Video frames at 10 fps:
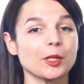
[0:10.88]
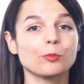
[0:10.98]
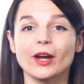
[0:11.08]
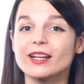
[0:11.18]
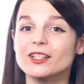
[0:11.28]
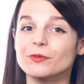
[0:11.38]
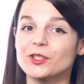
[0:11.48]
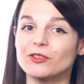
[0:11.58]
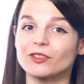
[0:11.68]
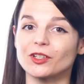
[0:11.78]
and practice
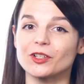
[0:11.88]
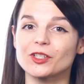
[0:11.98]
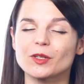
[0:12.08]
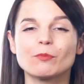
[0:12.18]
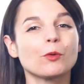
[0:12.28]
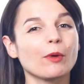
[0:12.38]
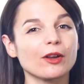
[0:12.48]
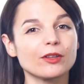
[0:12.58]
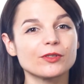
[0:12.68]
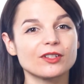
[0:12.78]
what you've learned. But where
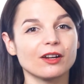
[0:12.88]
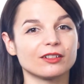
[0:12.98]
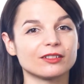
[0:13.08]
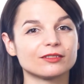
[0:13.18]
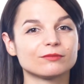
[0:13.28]
do you start?